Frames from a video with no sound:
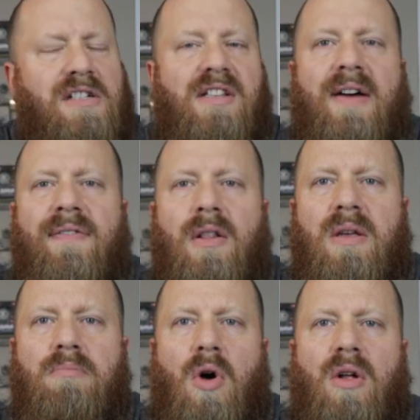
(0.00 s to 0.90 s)

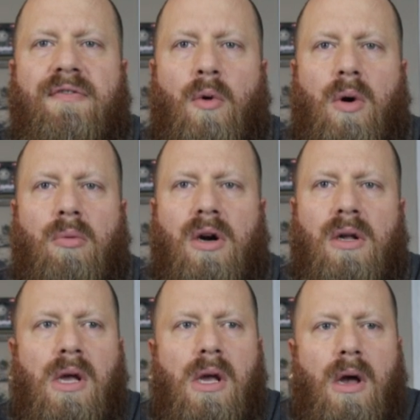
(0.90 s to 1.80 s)
Definitely malt
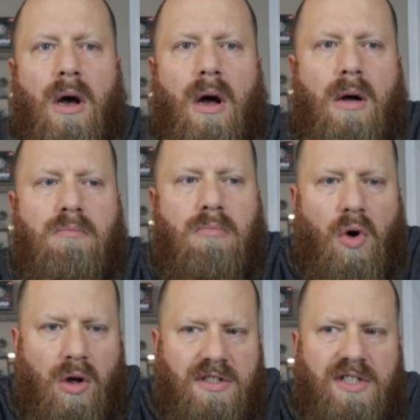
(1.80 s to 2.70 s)
forward.
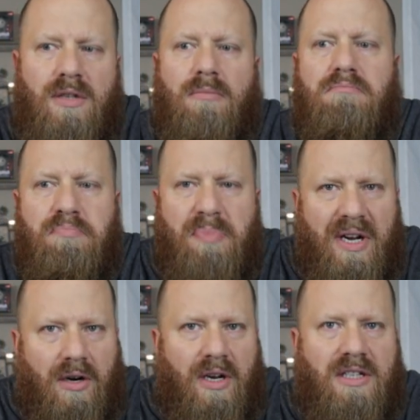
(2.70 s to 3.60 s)
Malt
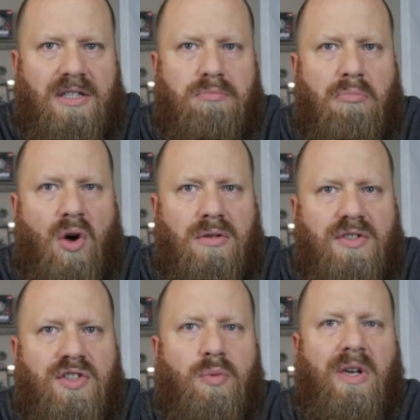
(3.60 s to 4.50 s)
bitterness, malt
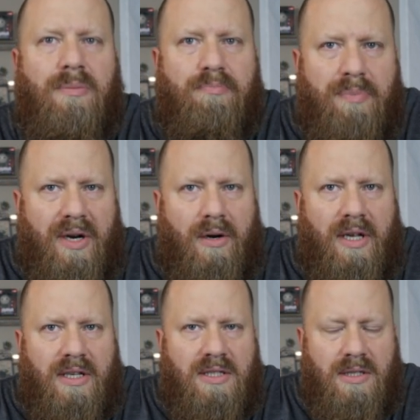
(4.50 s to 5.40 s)
sweet
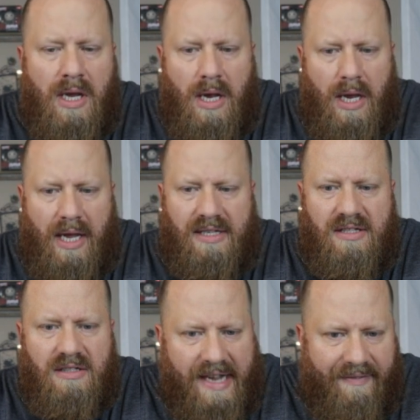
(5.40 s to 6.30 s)
bitterness
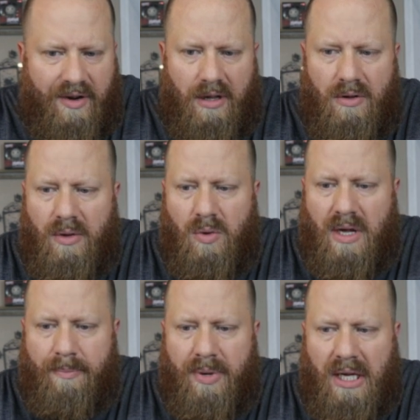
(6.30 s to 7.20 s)
is definitely what
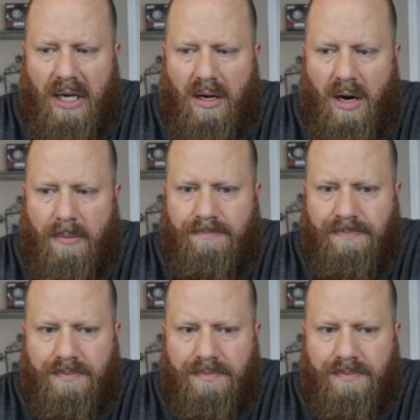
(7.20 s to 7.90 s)
I'm picking up.